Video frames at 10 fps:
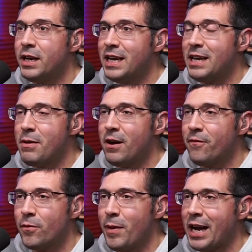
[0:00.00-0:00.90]
an email
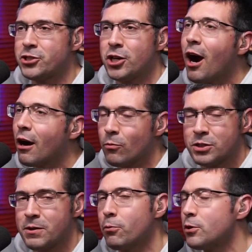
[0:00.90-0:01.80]
from HR,
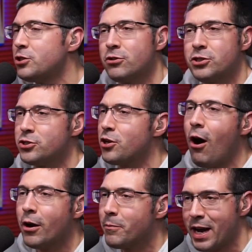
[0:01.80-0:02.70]
which I'm pretty sure is just
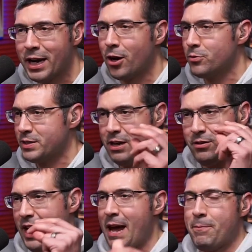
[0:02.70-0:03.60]
automated, goes
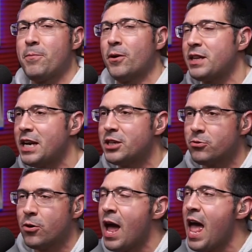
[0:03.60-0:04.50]
out like, happy birthday to
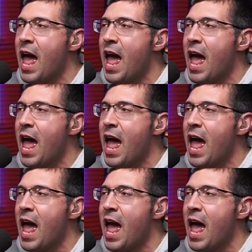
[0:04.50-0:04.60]
Drew.